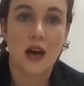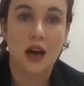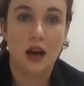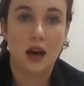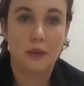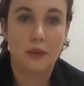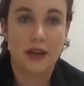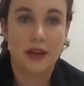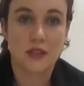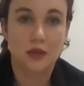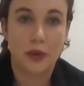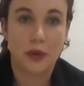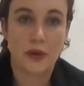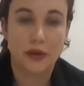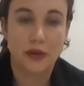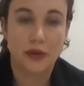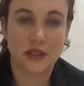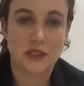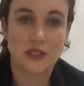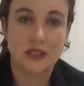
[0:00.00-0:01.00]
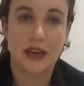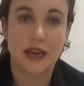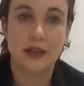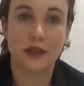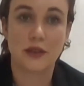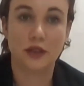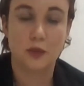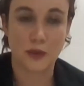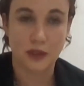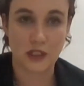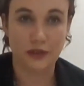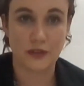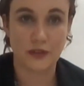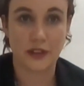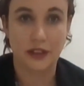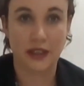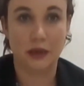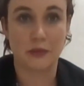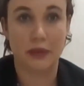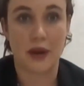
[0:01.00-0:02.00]
as well as designed
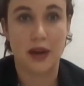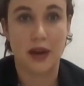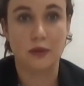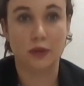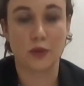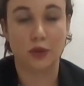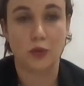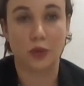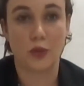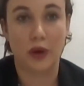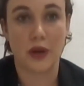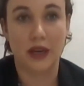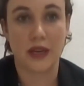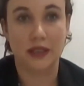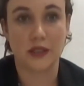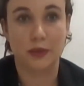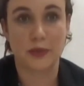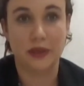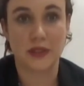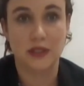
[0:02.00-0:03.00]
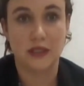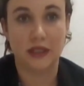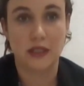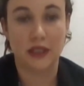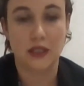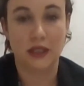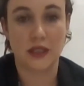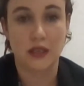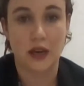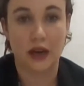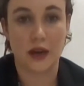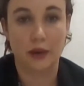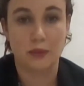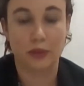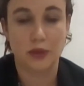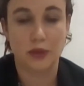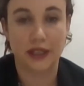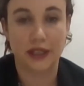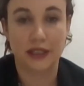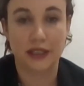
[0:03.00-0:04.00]
specifically in mind with what has been seen
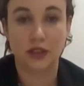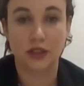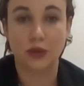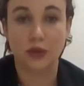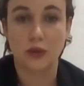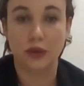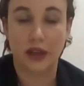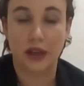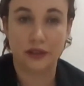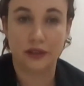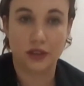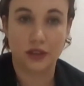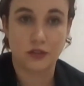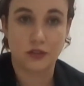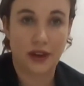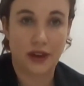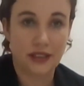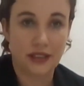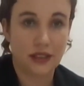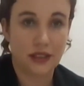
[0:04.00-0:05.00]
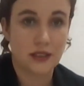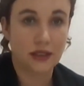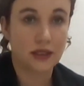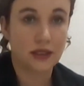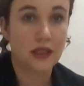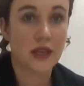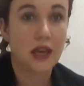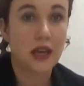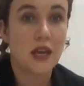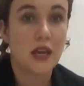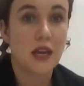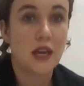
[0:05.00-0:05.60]
relating to a lot of the devices.